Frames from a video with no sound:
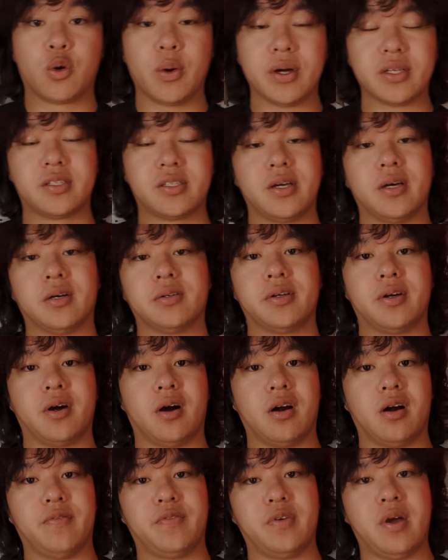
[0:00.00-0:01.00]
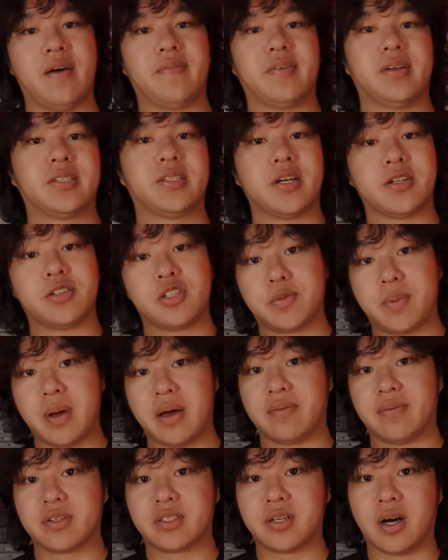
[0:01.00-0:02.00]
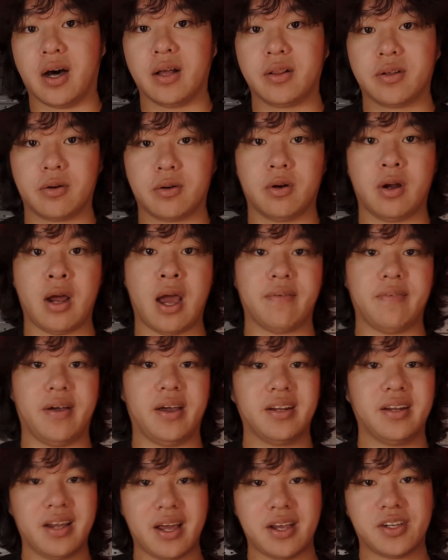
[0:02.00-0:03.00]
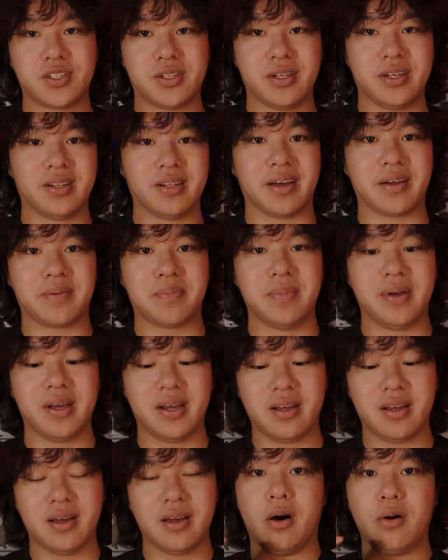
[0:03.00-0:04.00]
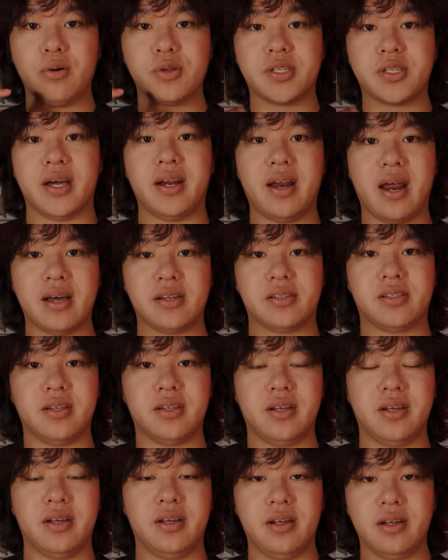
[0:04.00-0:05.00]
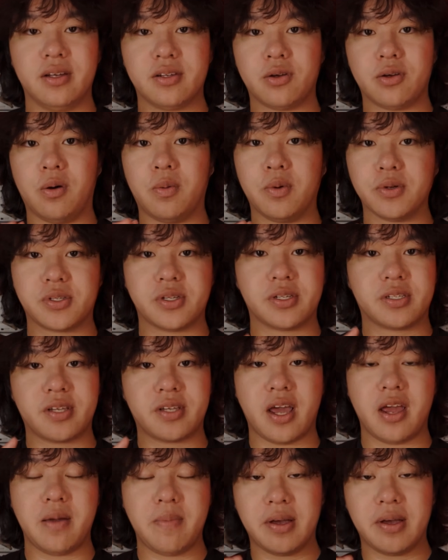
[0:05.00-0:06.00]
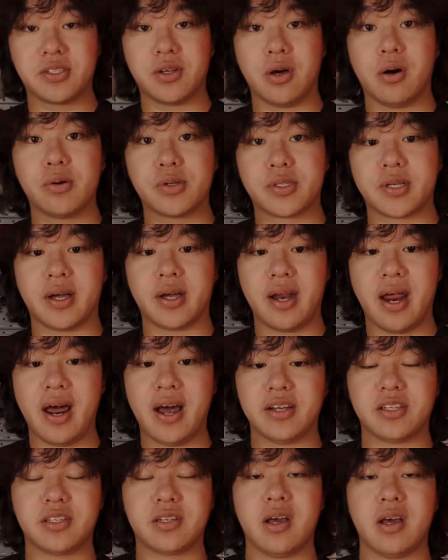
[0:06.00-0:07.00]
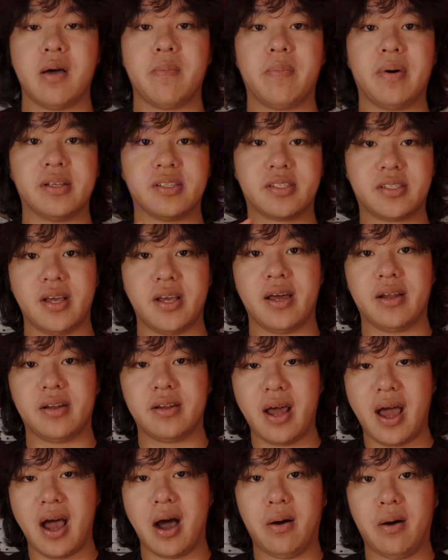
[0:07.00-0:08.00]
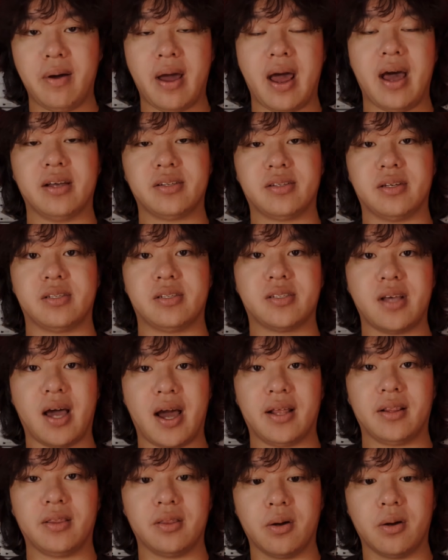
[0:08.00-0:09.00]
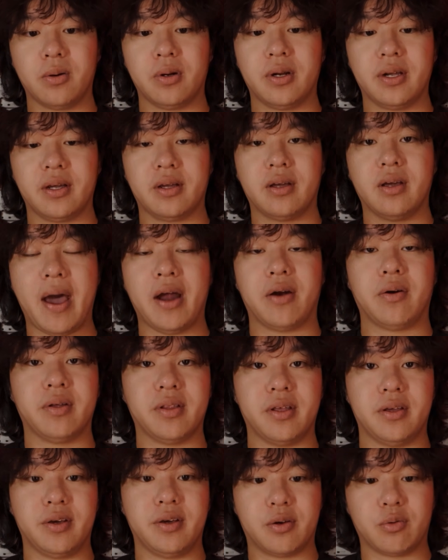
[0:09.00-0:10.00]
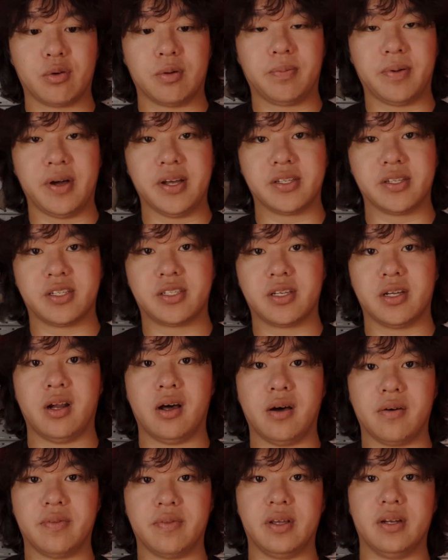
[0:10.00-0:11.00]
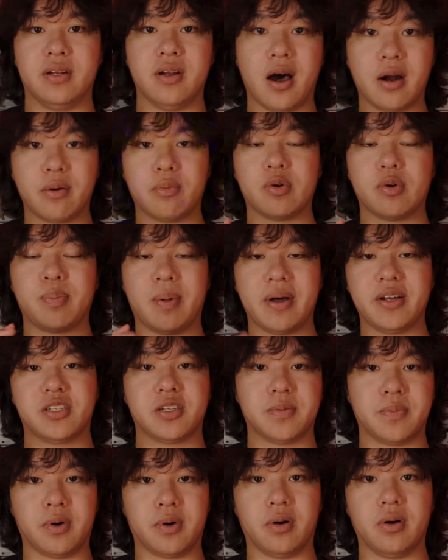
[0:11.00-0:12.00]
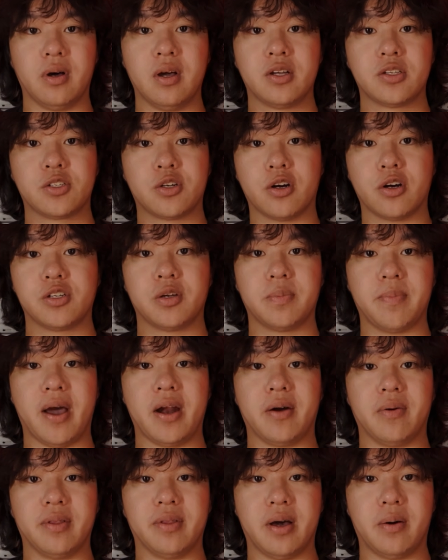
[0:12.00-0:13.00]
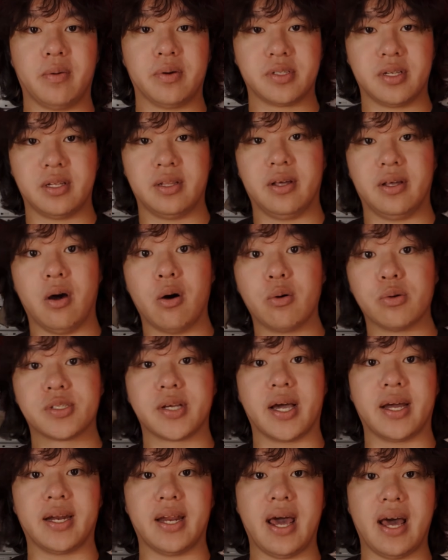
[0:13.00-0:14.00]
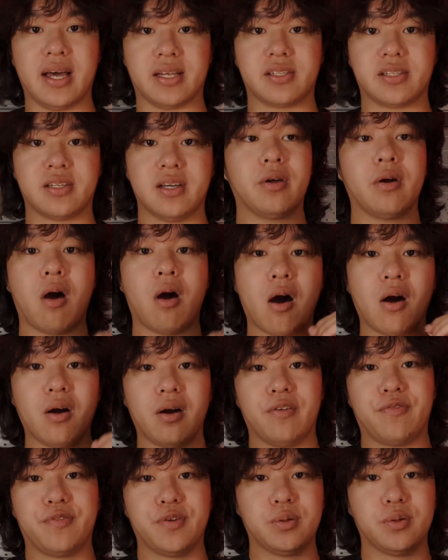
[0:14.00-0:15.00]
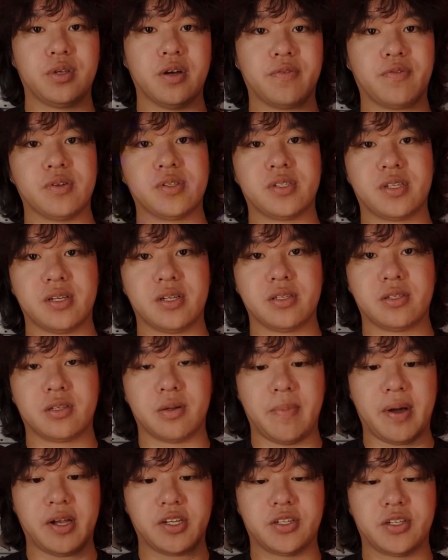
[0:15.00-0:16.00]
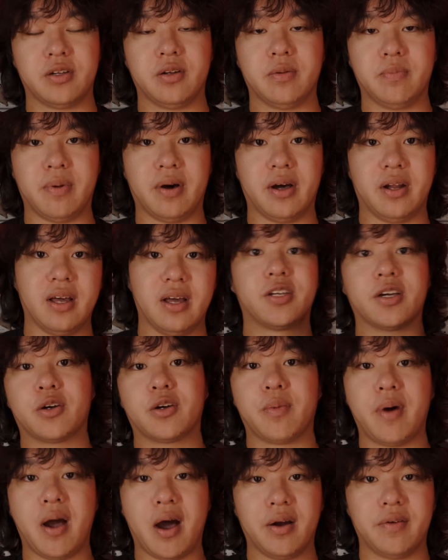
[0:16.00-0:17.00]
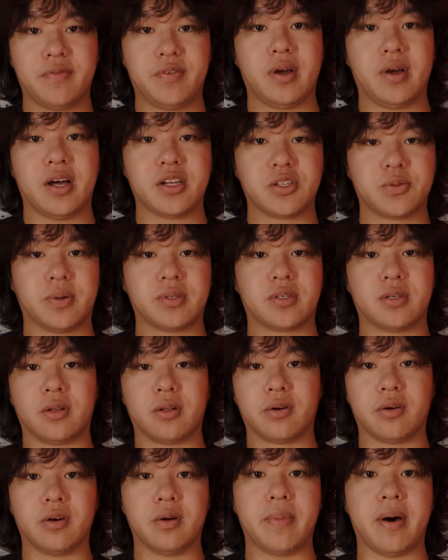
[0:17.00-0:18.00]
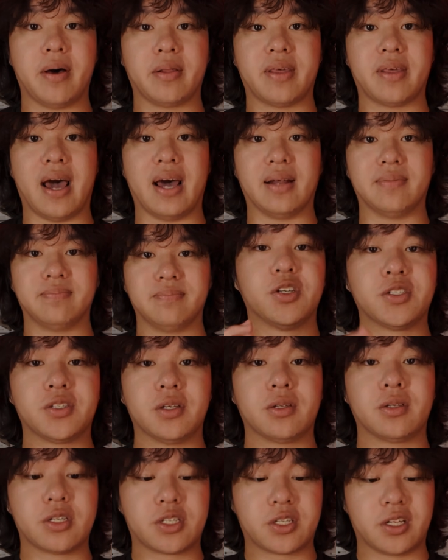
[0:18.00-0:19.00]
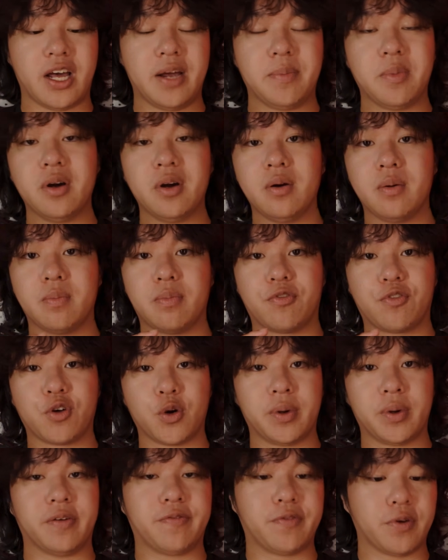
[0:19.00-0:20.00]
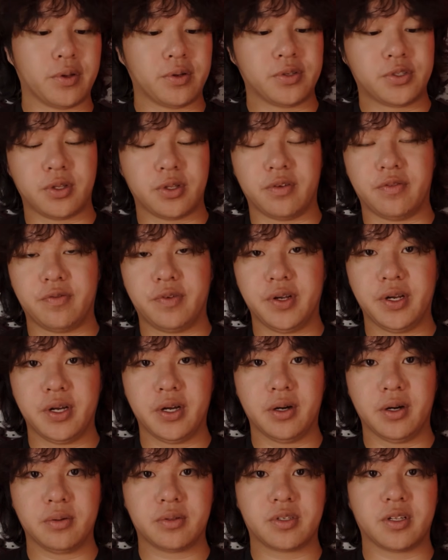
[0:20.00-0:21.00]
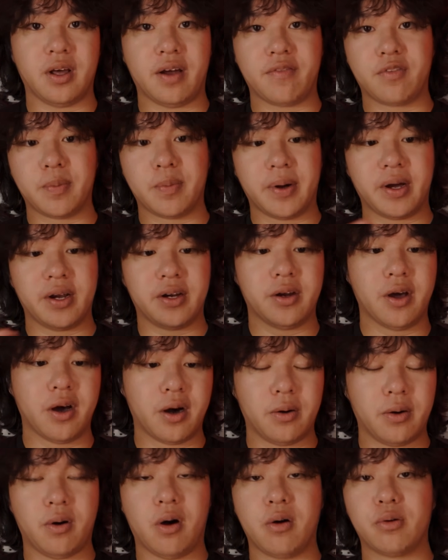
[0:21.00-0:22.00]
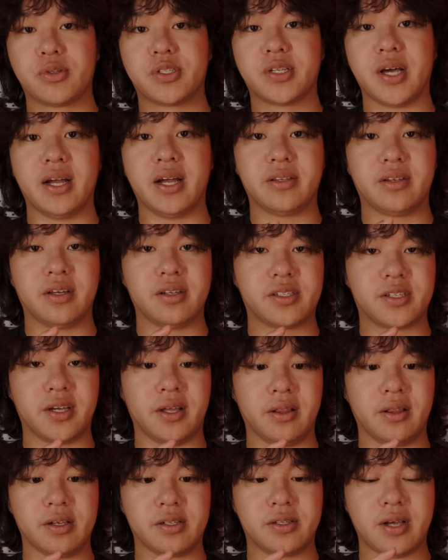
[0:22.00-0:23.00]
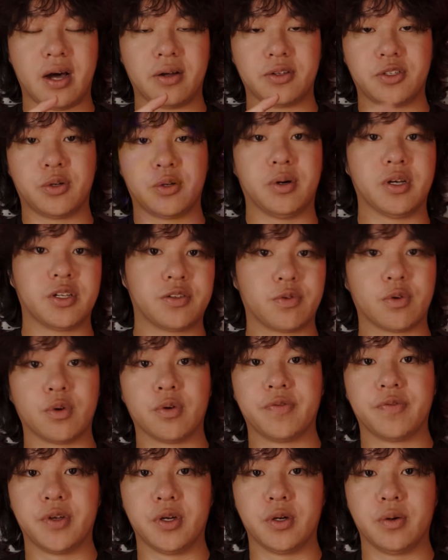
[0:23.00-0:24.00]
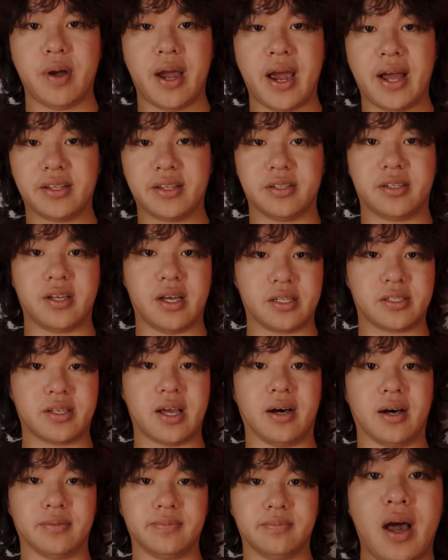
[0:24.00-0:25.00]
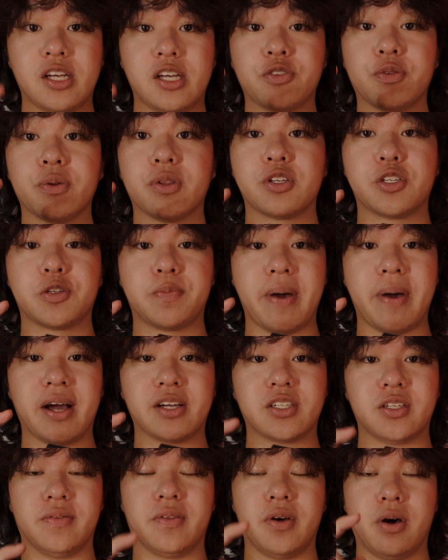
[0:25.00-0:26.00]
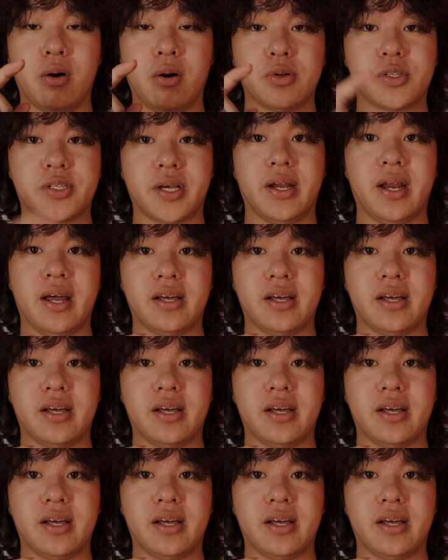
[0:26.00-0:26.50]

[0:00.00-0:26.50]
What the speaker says: quick TLDR, if you have the attention span of a toddler or have ADHD like me, the OSIGHT SE is almost the same as the OSIGHT S, but instead now it has a side-loading battery that you can replace instead of the non-replaceable charging battery that was in the OSIGHT S. There are a few differences to mention, but stick around if you guys want to learn about that. Just a disclaimer, before we get further into the video, to let everybody know, OSIGHT did send this out to us for review and to test out. As for the specs of the OSIGHT